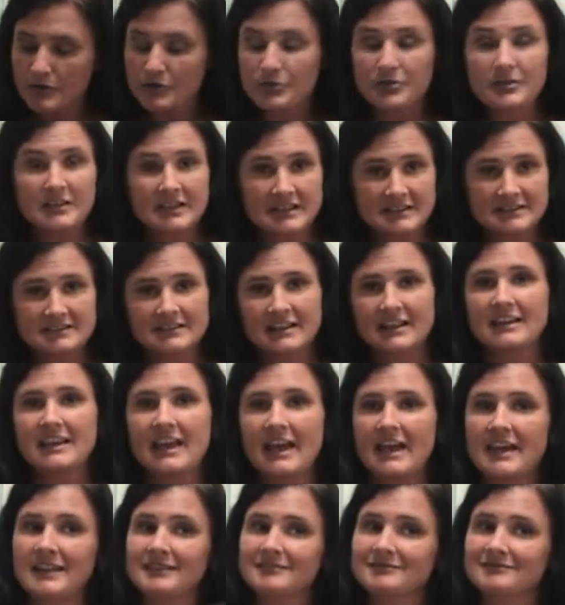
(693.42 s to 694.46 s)
This
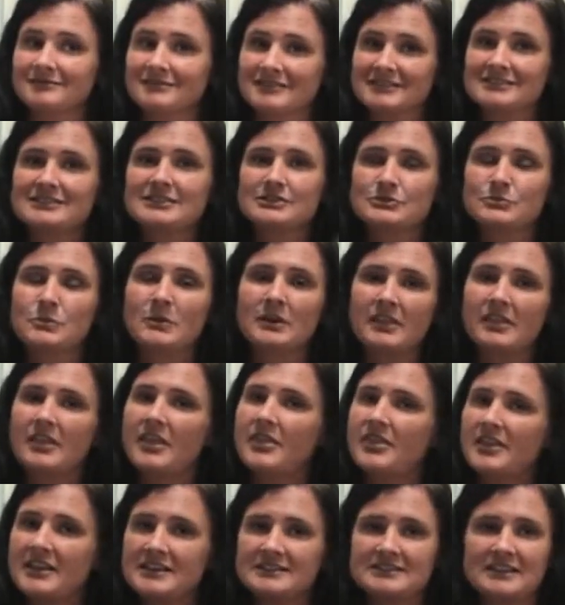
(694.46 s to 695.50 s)
is one of
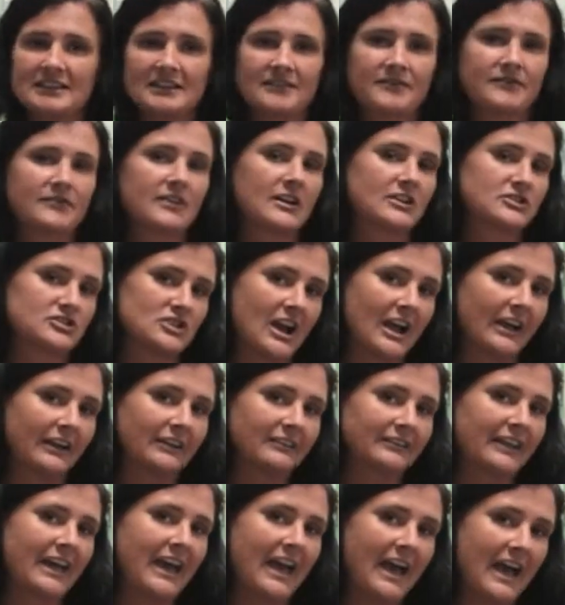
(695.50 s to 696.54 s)
the things that if a
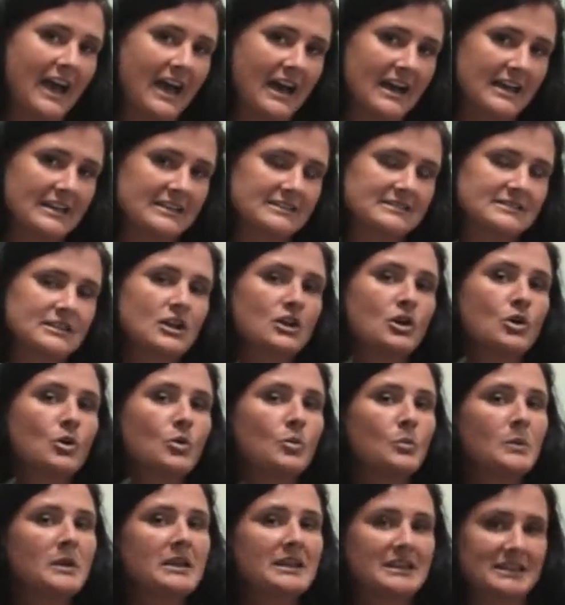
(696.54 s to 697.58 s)
child has
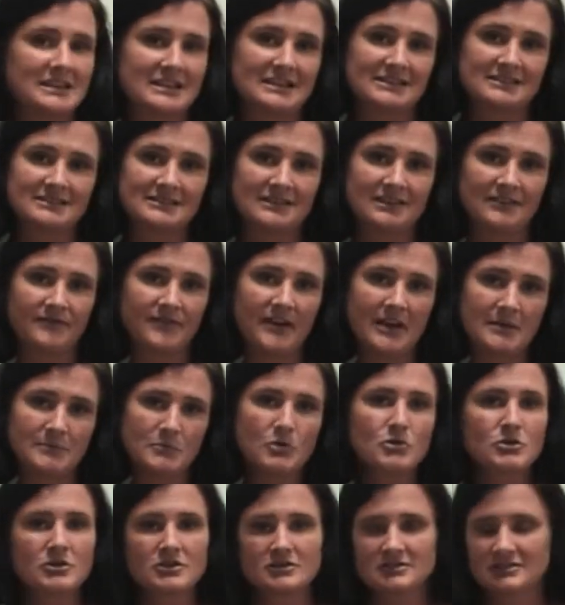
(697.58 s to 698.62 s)
weakness in fine
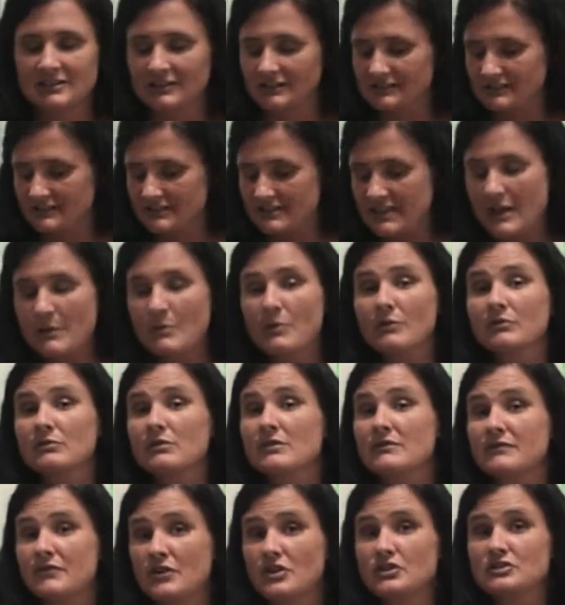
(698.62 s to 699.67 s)
motor skills, they will
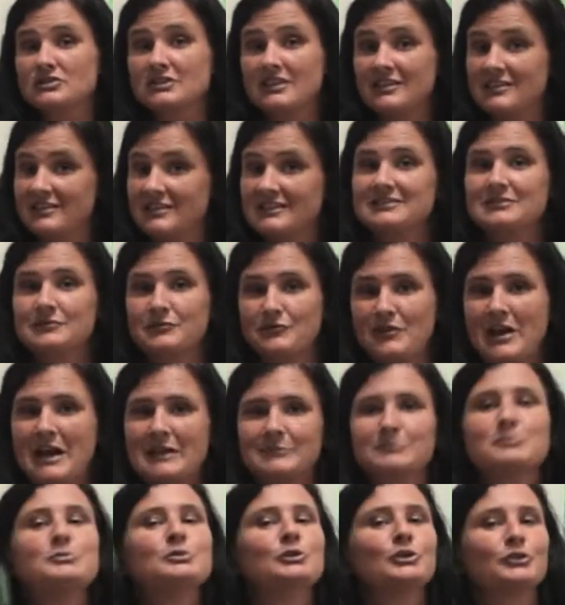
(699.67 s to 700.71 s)
revert to this
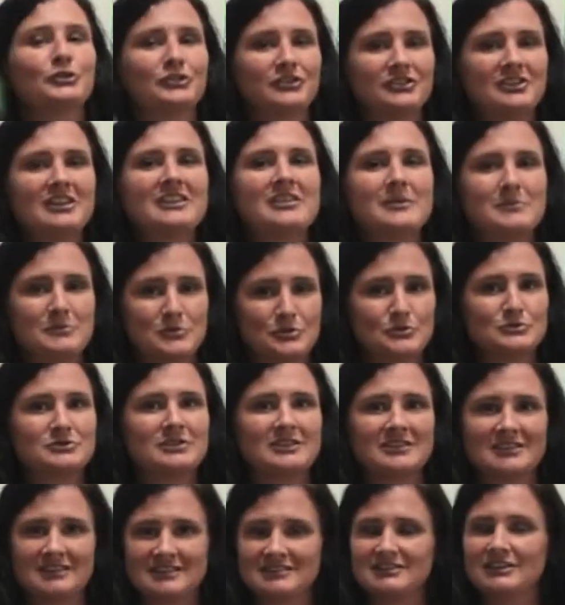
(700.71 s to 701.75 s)
grasp. You'll see them
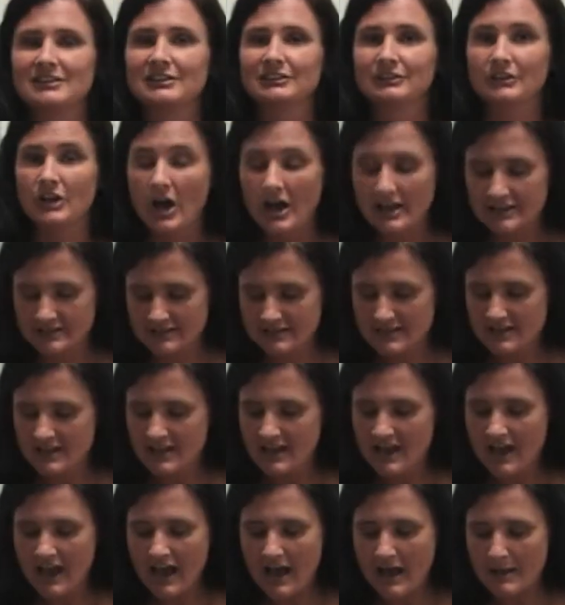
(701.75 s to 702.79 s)
using this a lot.
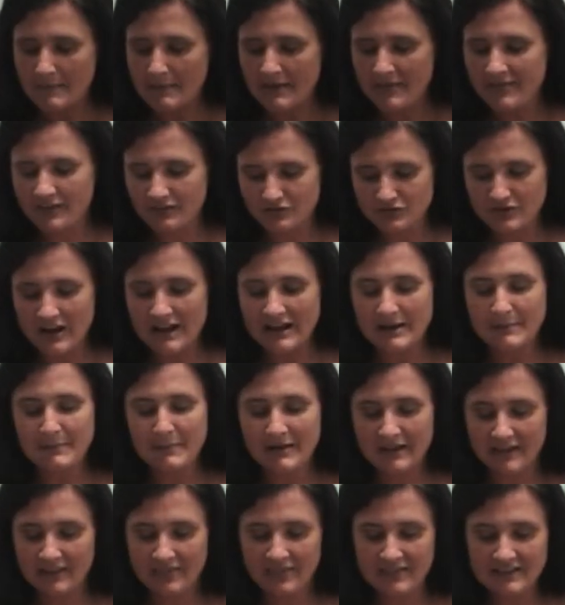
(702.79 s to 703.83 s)
And they'll try to
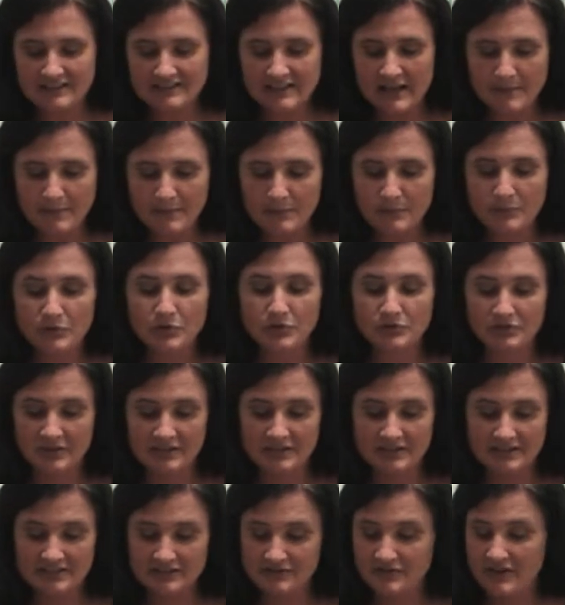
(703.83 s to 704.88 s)
pick things up using
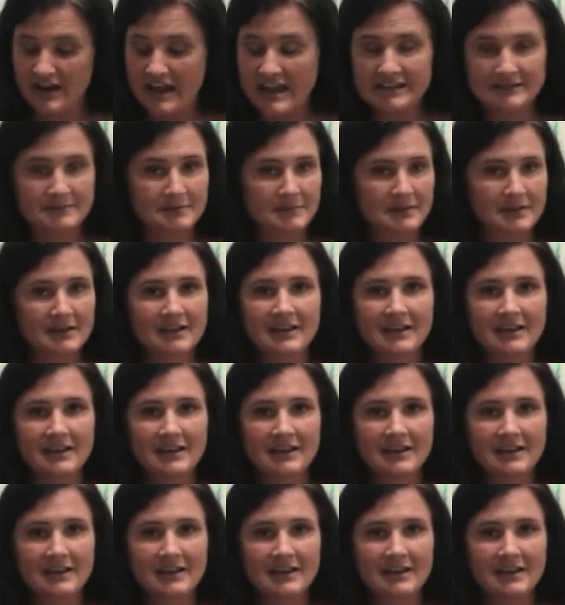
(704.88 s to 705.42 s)
this grasp.